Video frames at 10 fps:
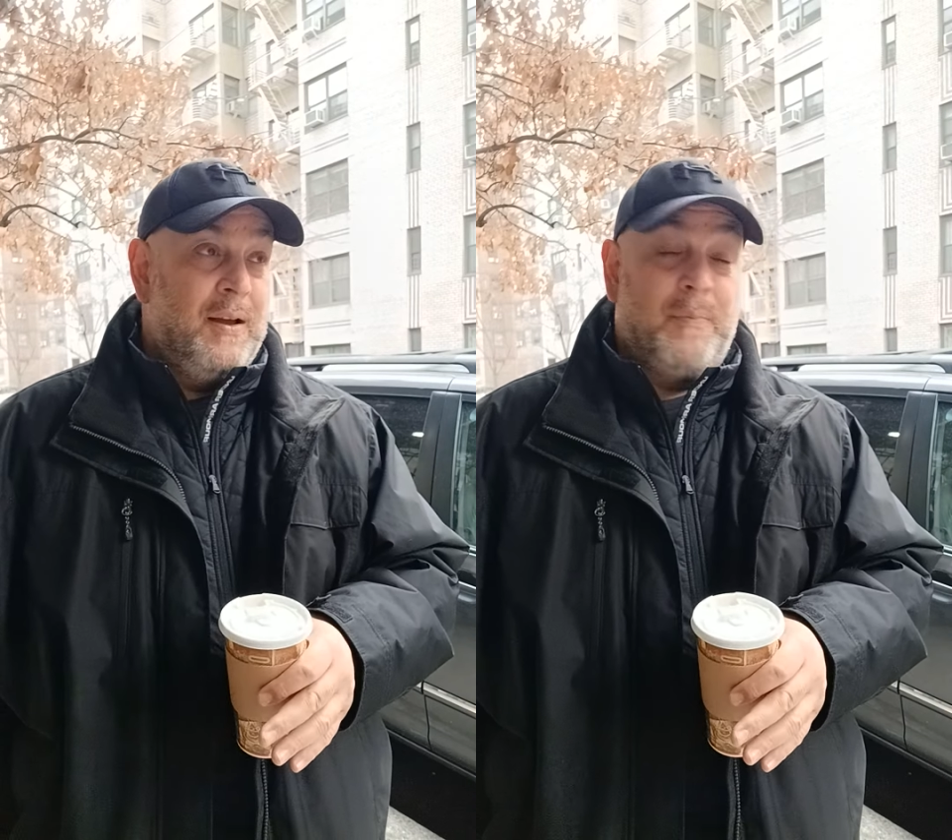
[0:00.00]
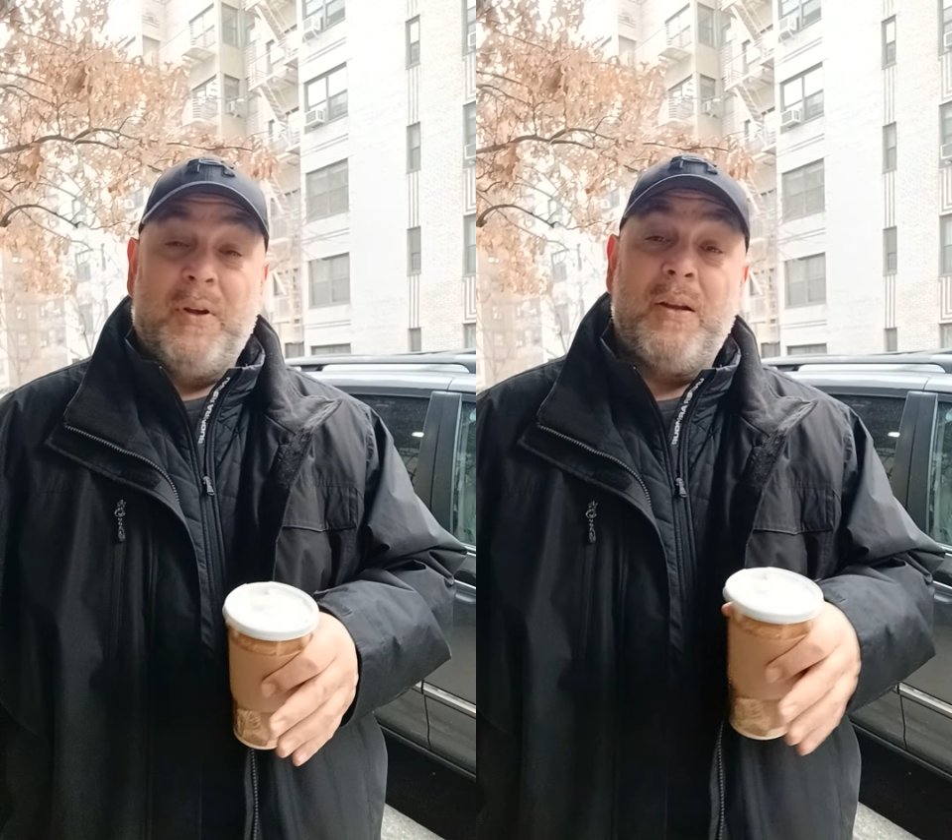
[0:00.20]

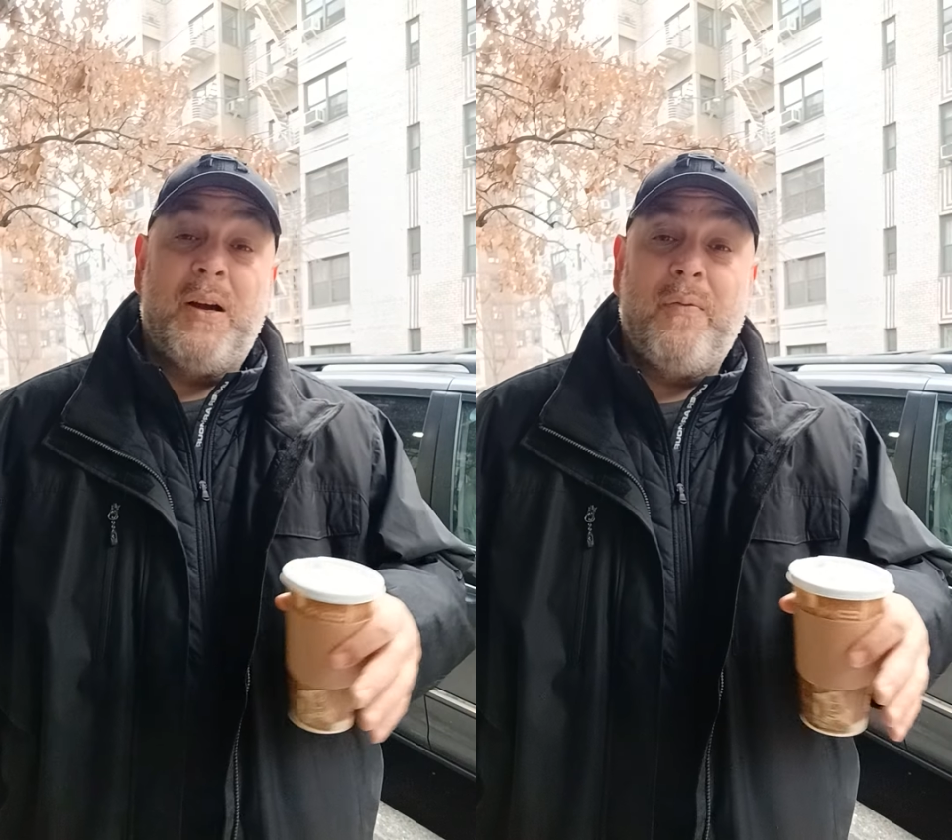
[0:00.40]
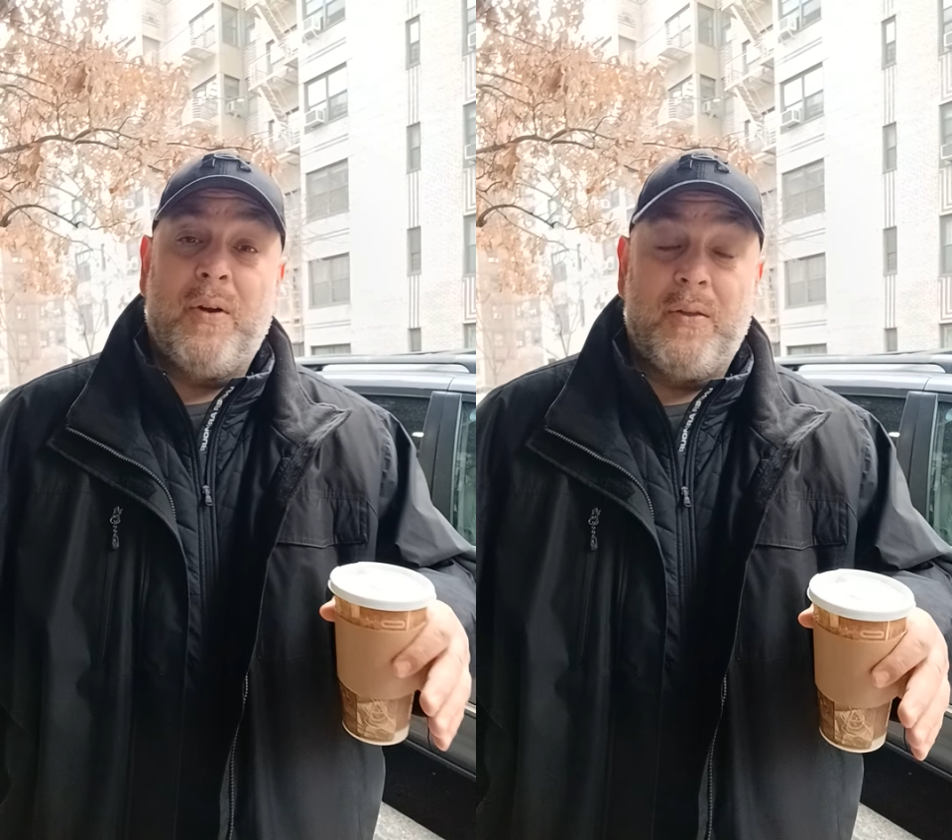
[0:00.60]
I'm gonna
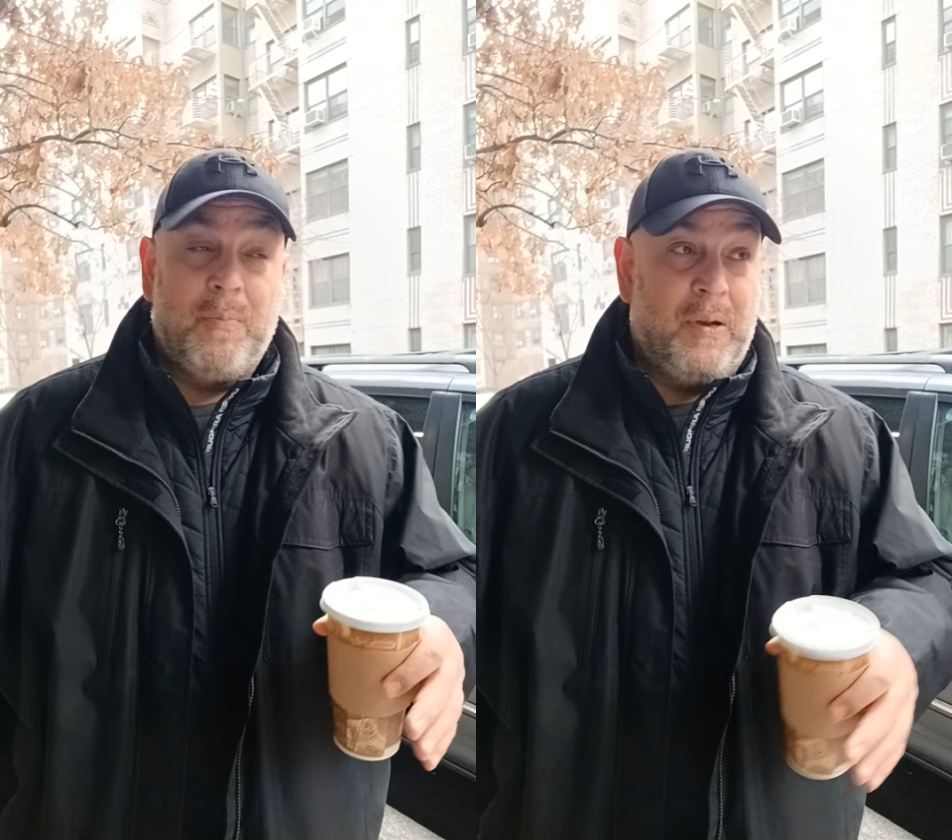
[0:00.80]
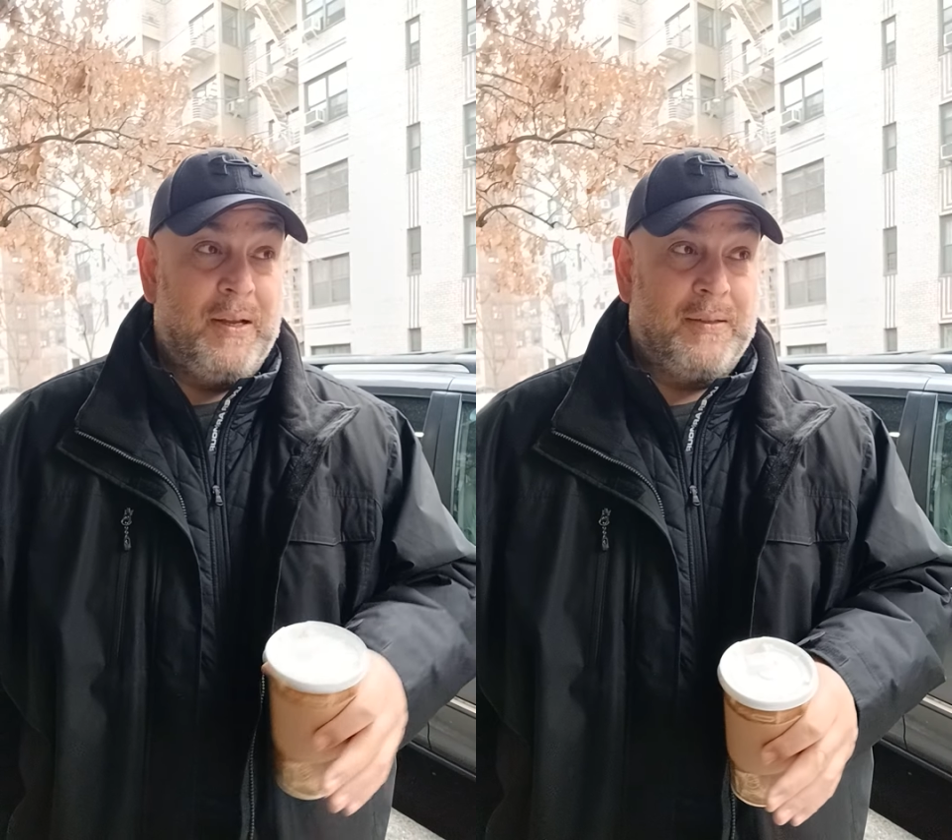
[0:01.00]
cover other
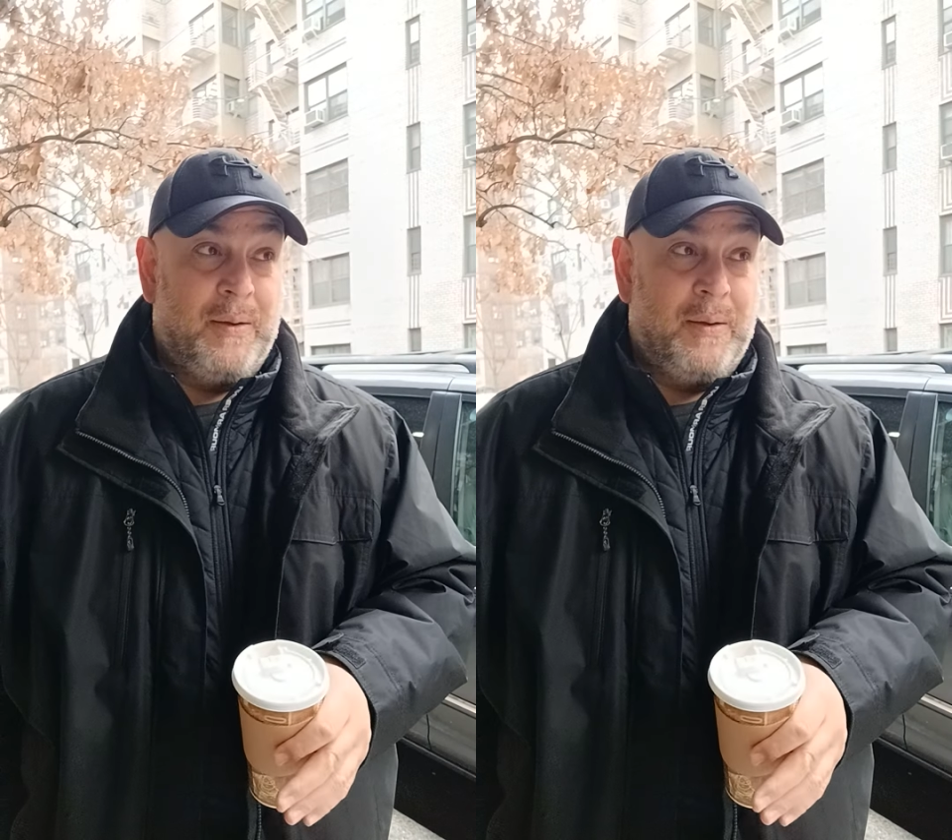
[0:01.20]
plays.